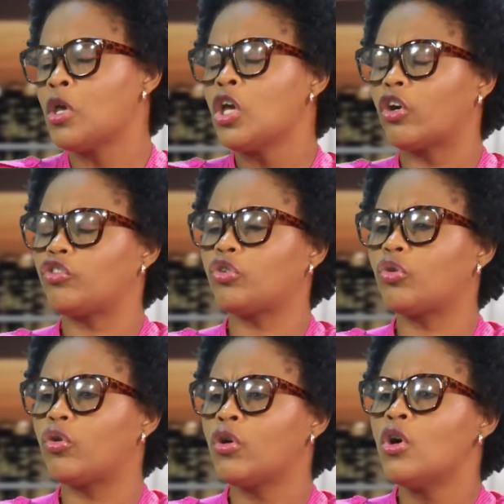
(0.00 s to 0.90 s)
Because you
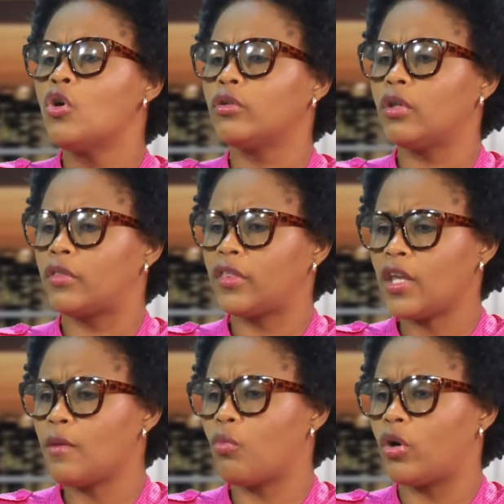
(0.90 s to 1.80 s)
know, the
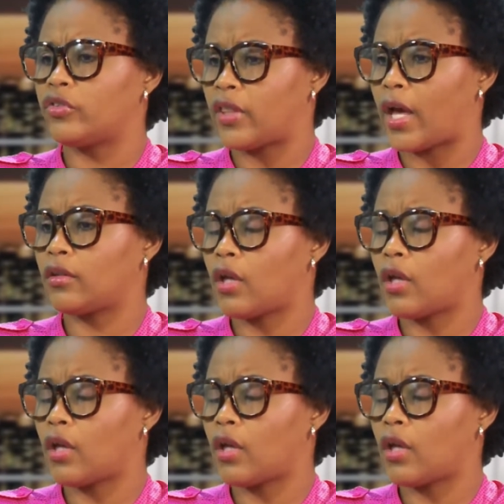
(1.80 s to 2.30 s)
theme was that